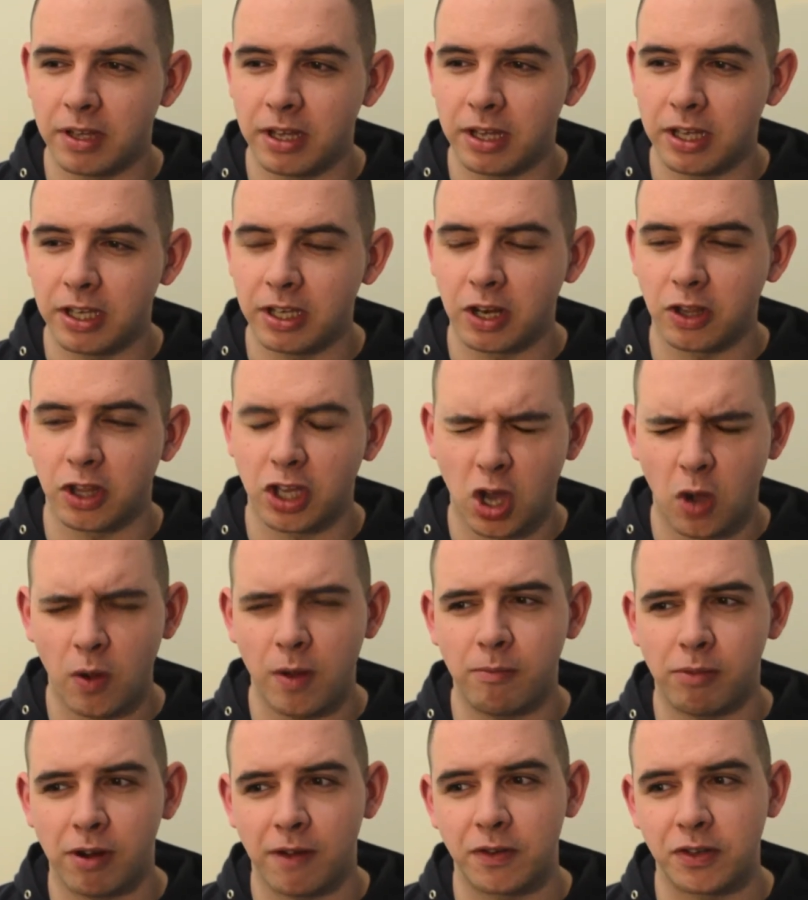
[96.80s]
You know, the
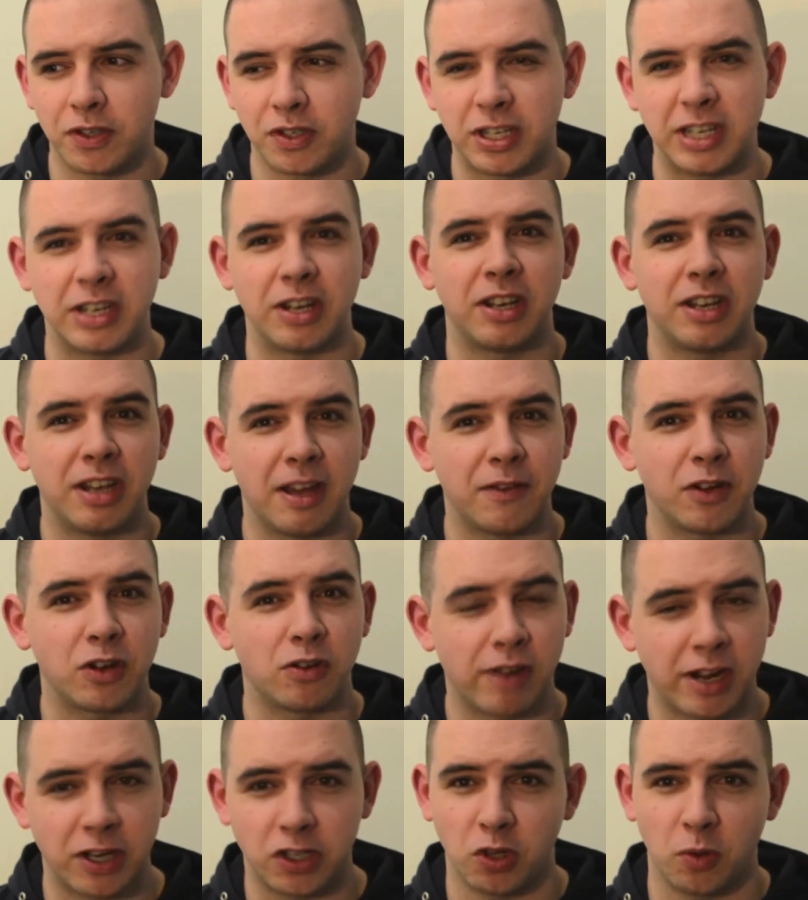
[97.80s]
Coen brothers did another
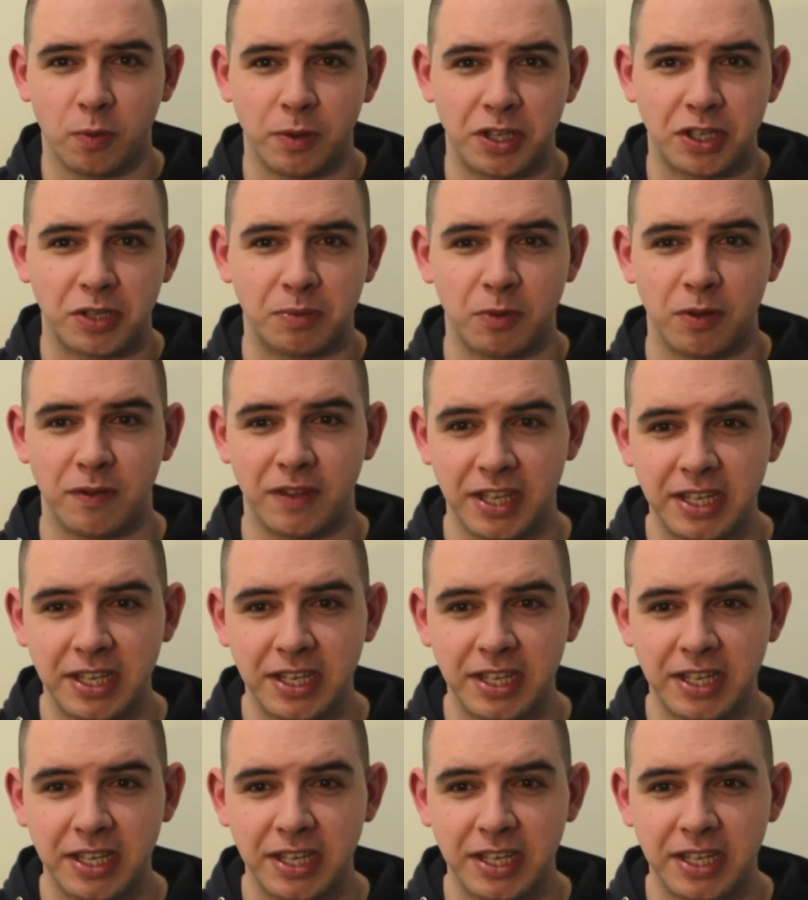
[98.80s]
great job with this movie.